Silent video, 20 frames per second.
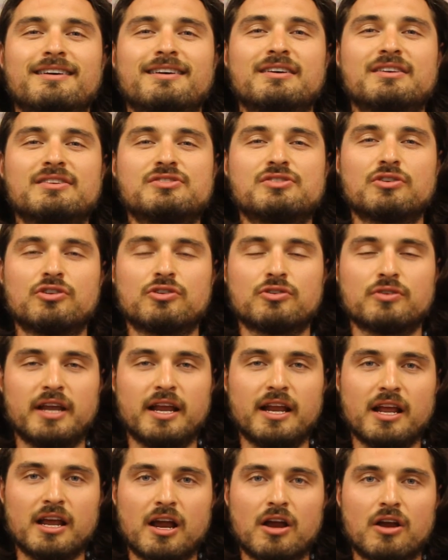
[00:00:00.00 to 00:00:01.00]
So
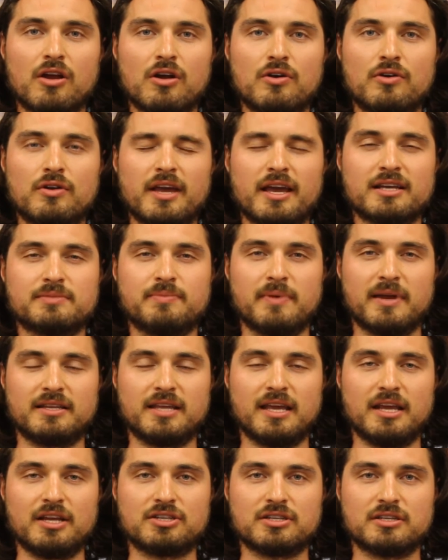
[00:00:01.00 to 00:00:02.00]
creating our own
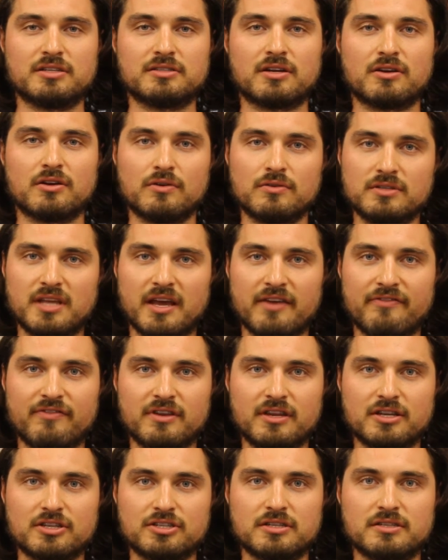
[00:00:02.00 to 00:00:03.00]
expectations, our own
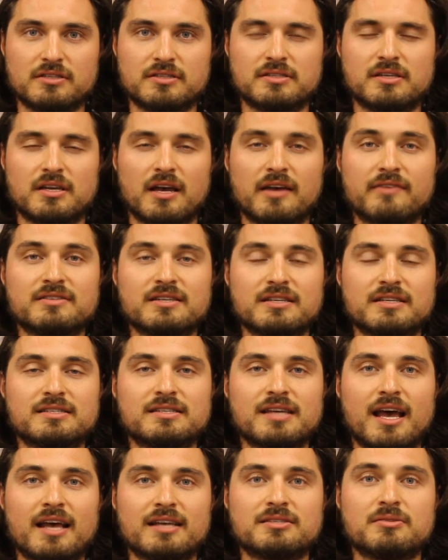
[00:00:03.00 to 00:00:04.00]
definitions of
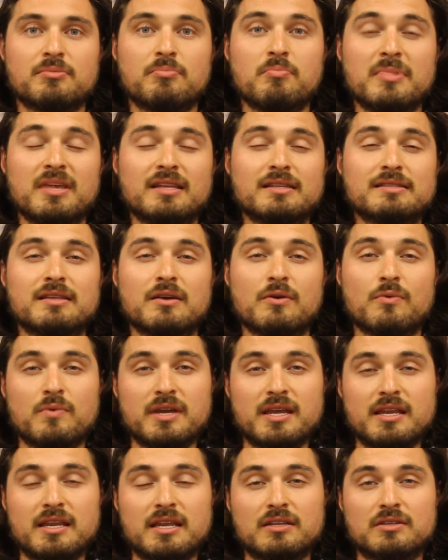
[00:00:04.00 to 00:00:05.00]
success means that
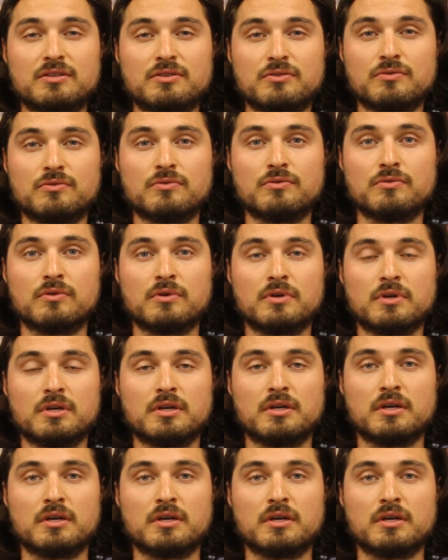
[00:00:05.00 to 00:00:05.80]
we need to